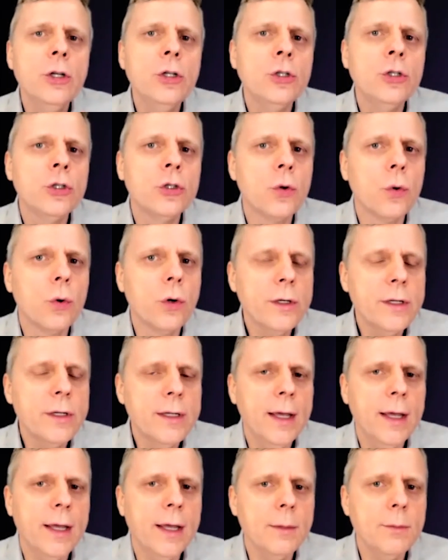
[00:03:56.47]
short
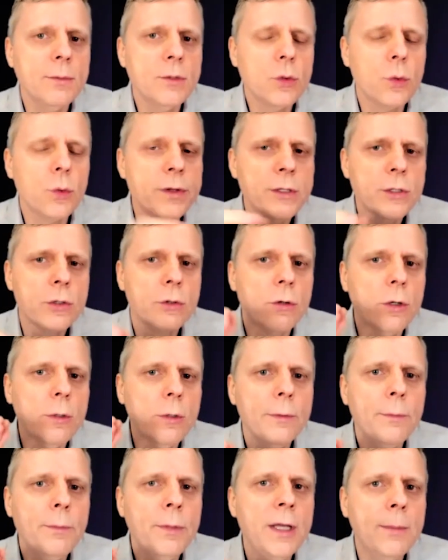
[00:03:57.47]
games where this group
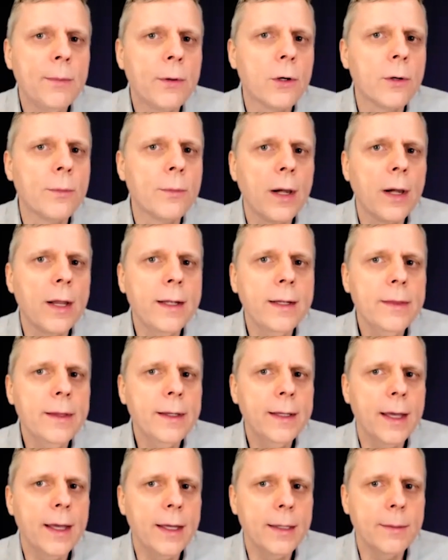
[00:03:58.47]
of people are playing the
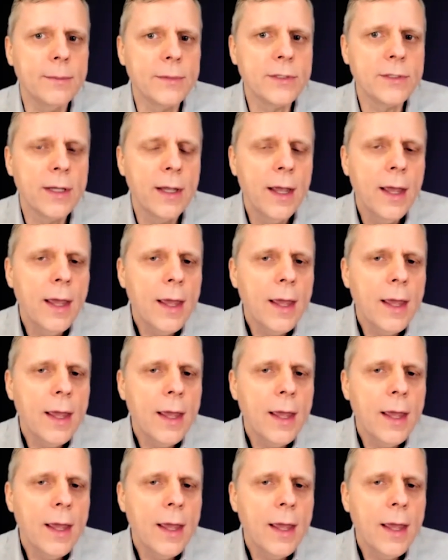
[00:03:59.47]
games.